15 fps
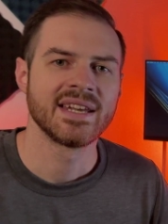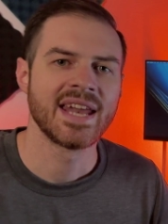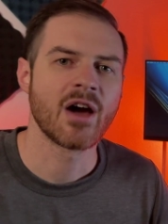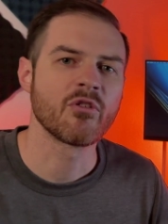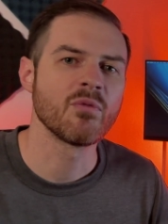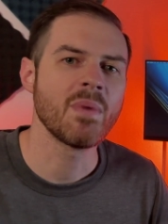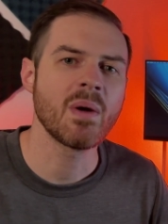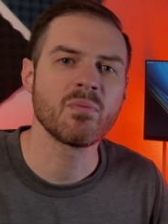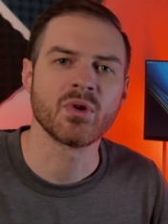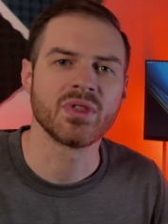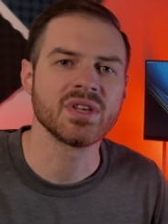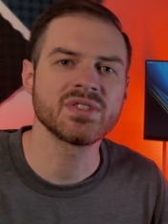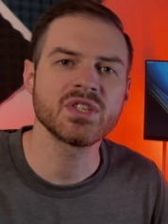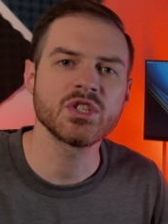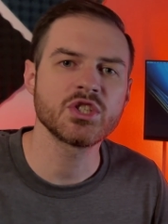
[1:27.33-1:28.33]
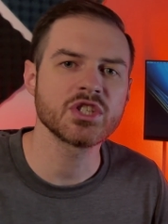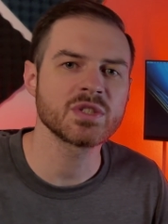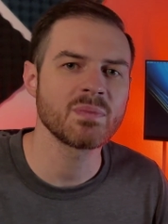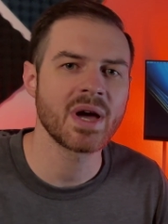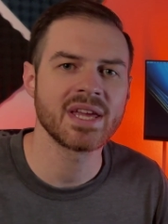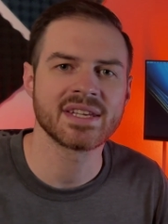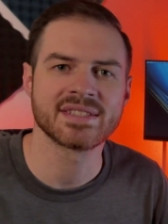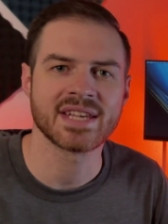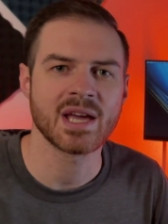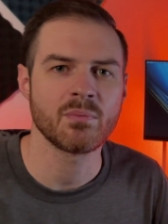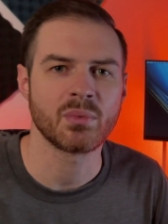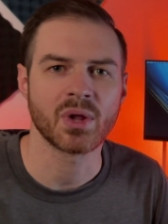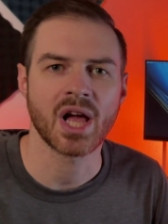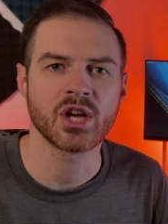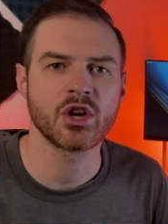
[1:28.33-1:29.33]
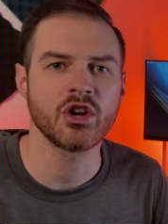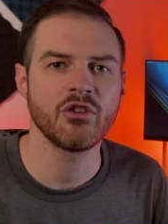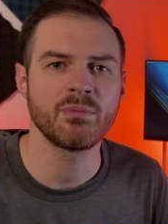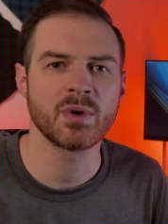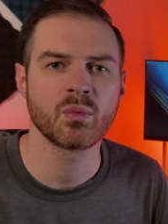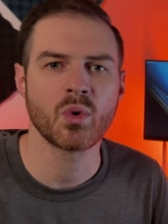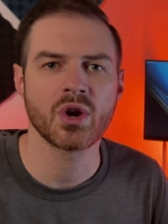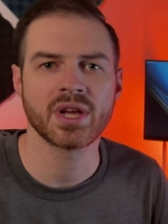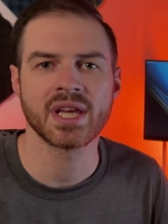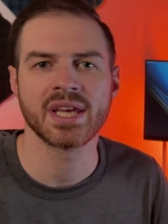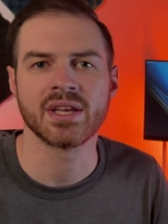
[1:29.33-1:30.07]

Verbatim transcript: Now remember, this is just my example. I could have been working